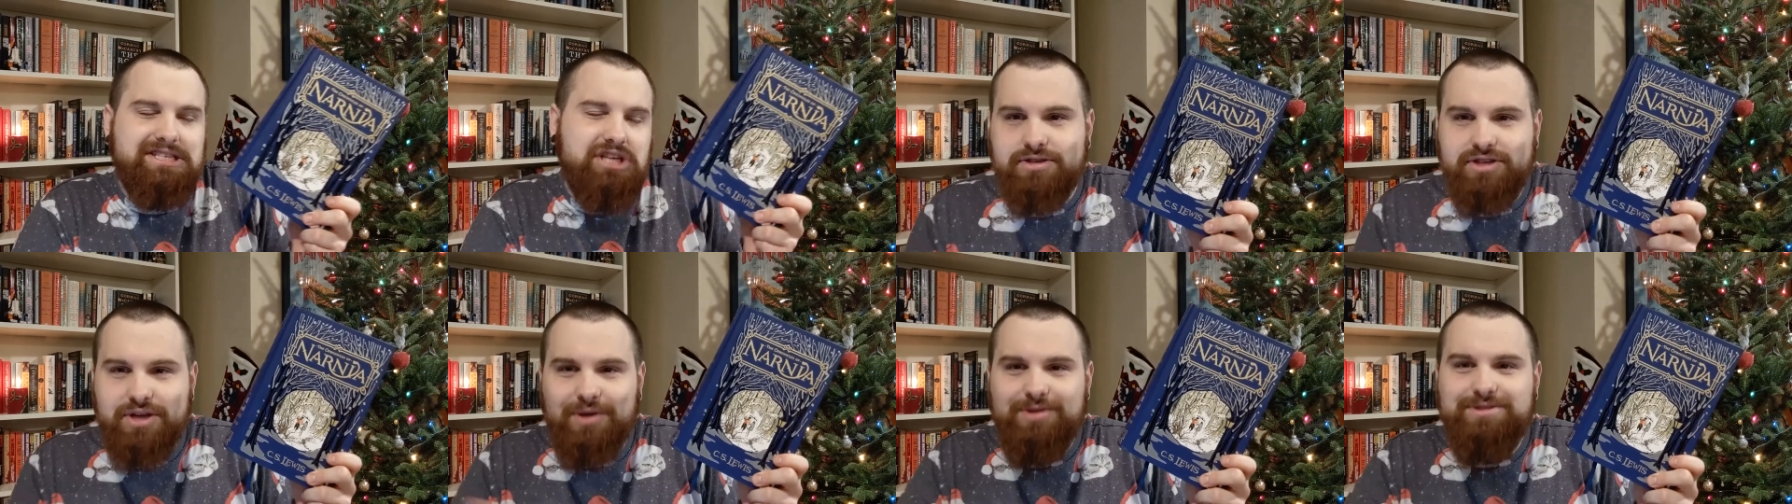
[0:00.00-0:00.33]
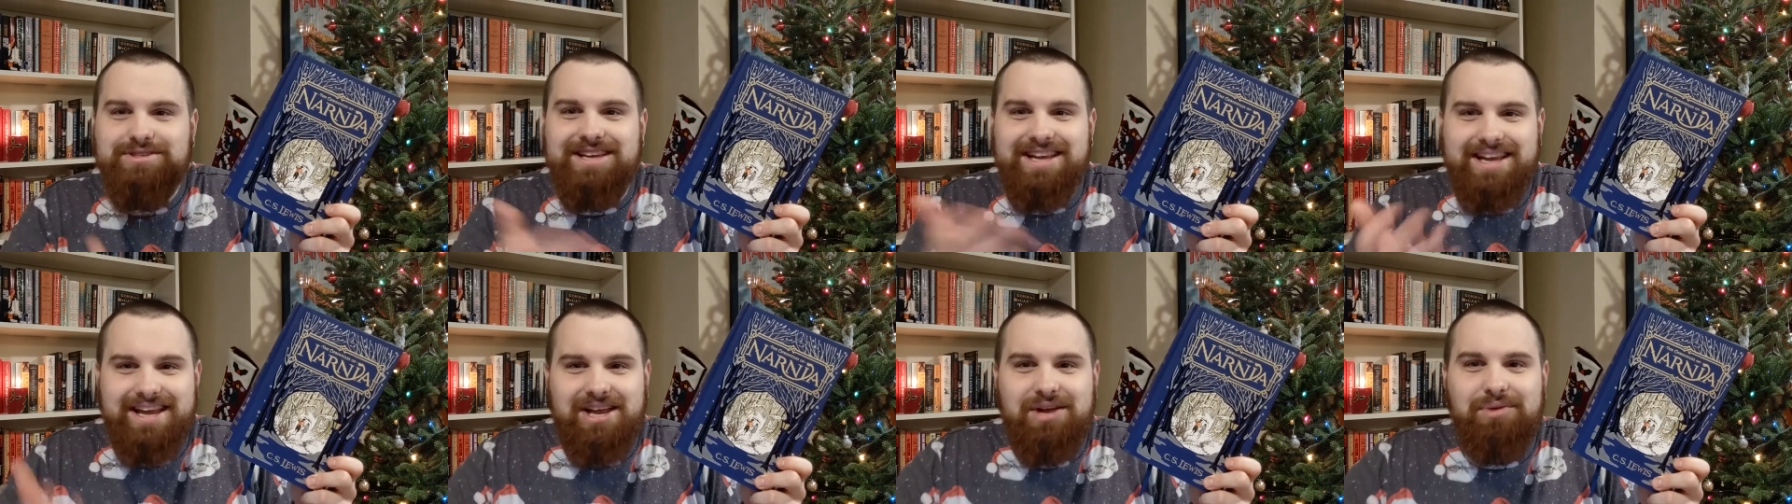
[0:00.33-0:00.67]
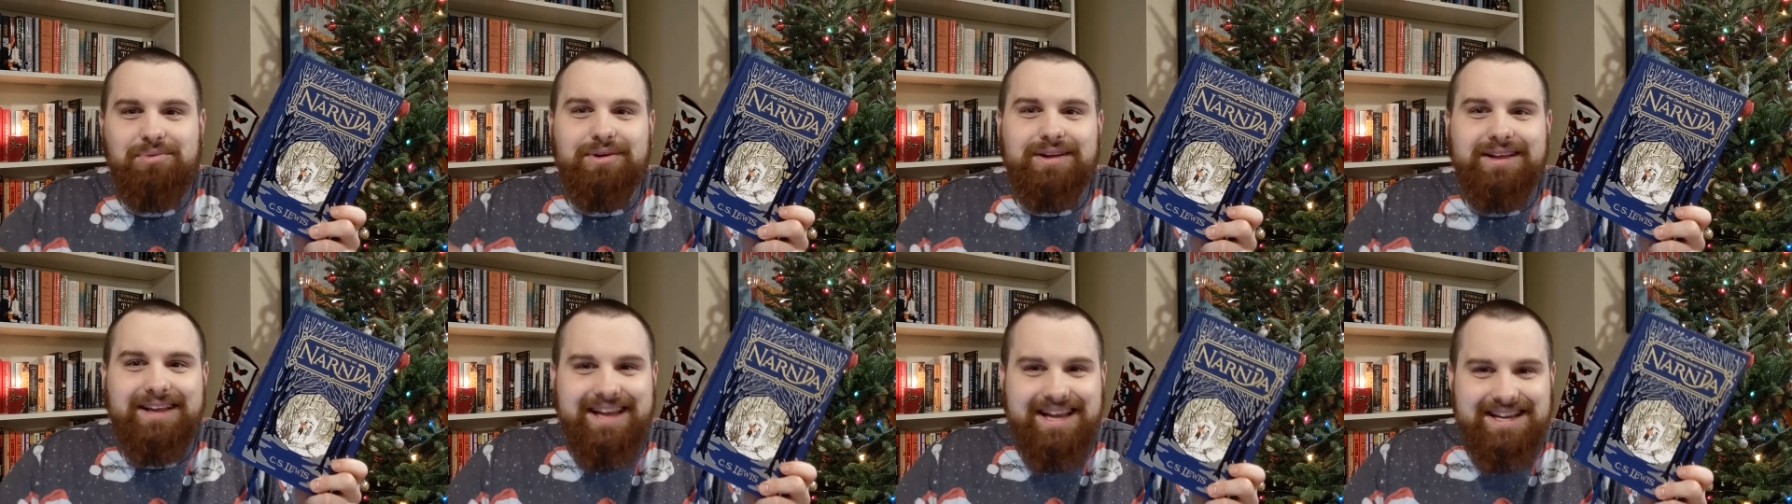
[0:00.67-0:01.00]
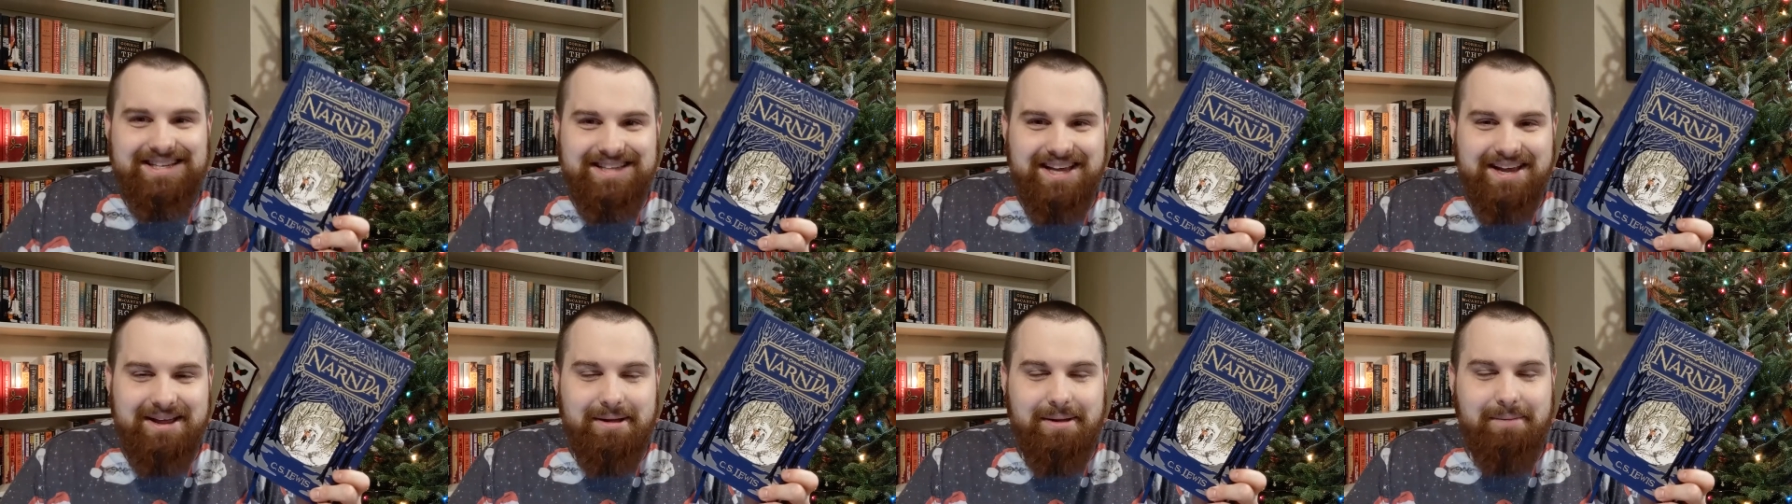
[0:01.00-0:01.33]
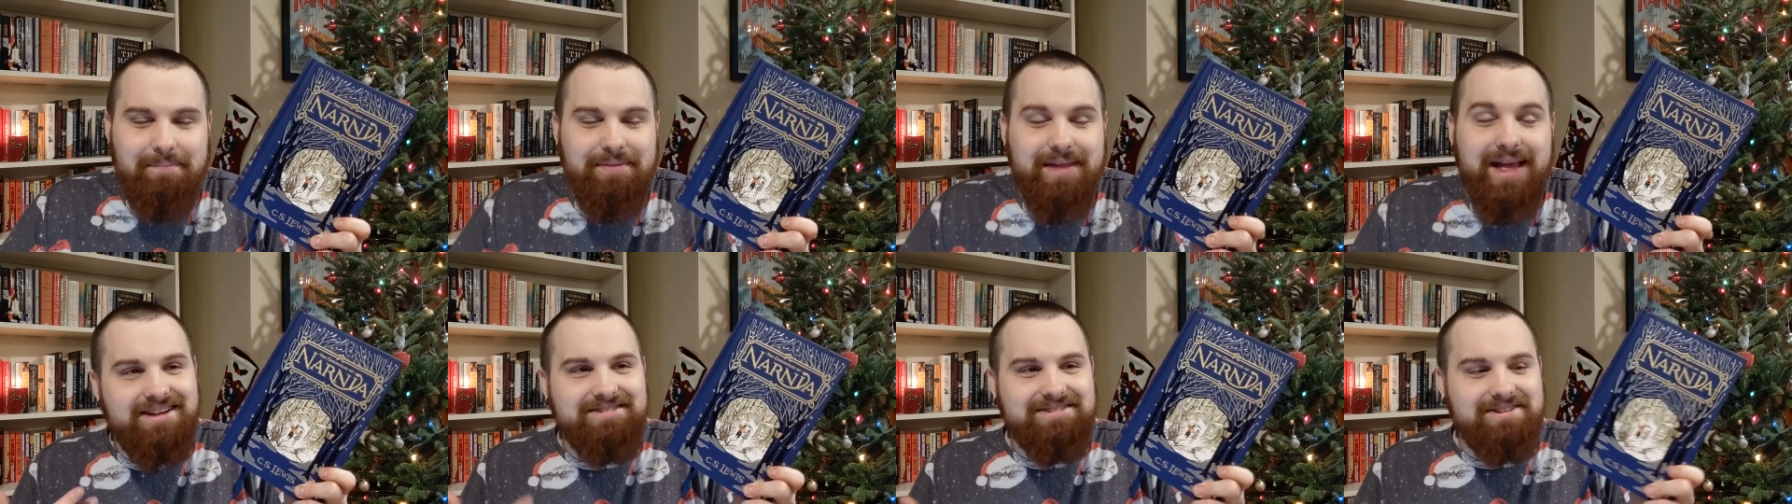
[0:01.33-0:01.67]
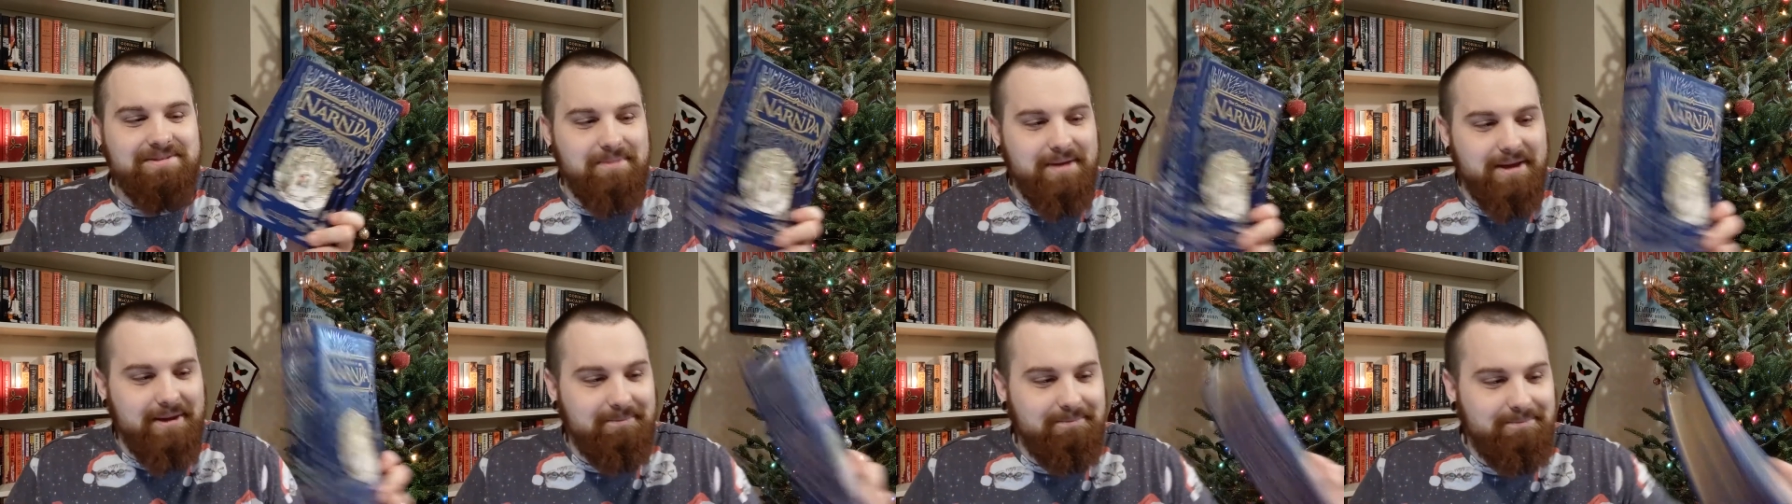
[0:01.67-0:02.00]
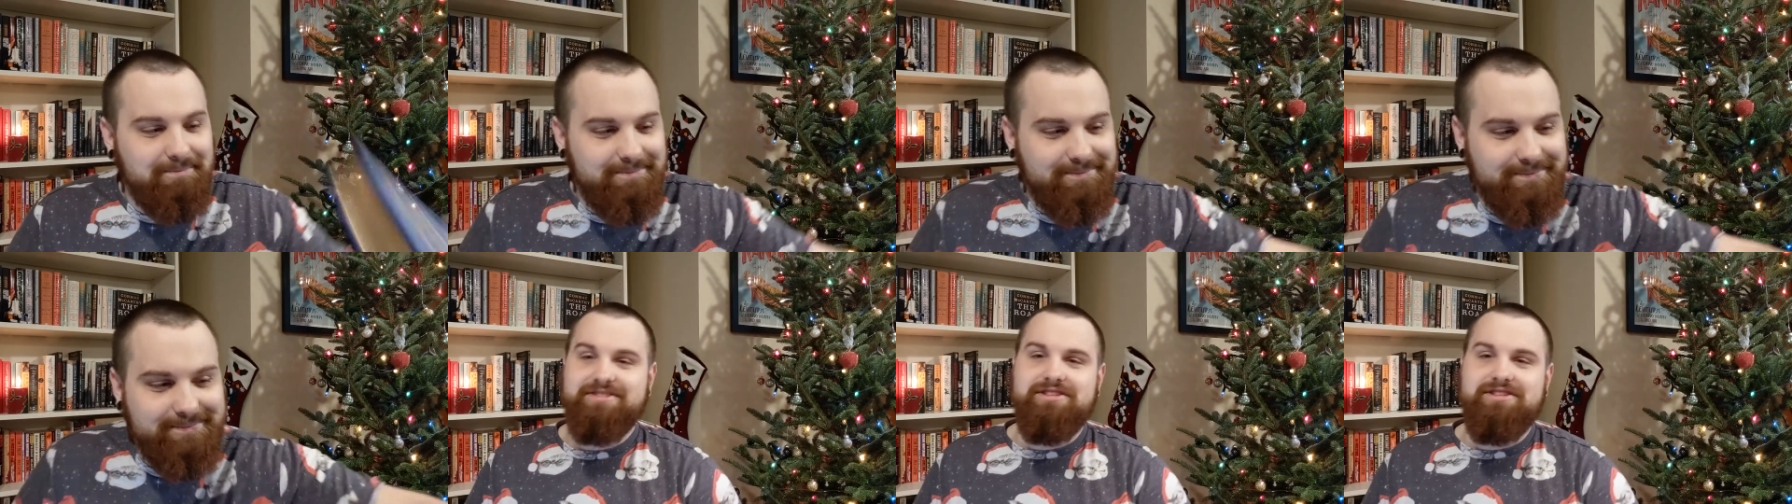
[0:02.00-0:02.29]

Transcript: Does cozy equal easy? It does to me.